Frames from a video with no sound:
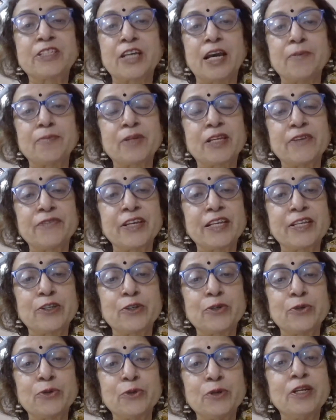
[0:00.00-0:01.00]
I'm giving
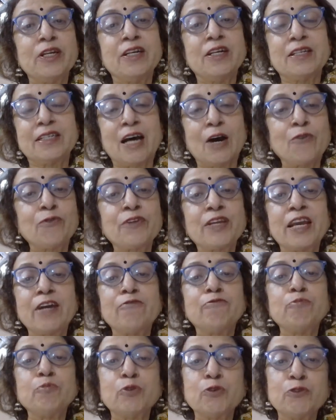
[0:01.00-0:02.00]
you, now we
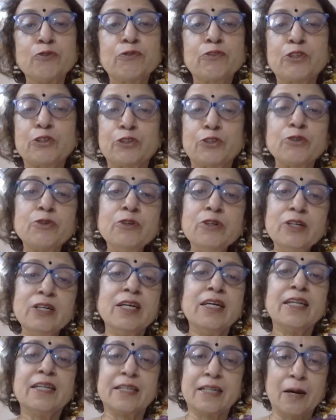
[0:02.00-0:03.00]
have moved to
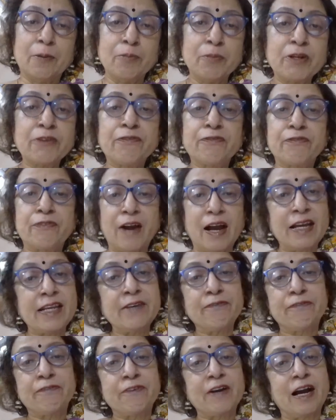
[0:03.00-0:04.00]
number
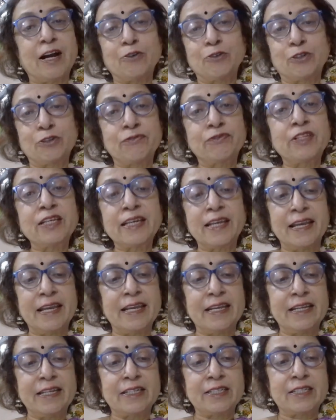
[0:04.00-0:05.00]
5 out of the
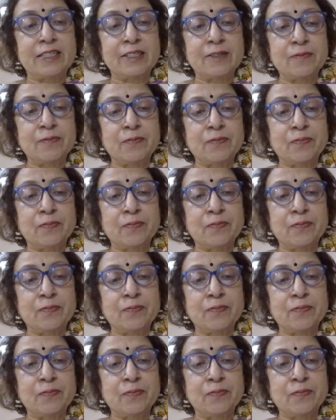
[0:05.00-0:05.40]
8.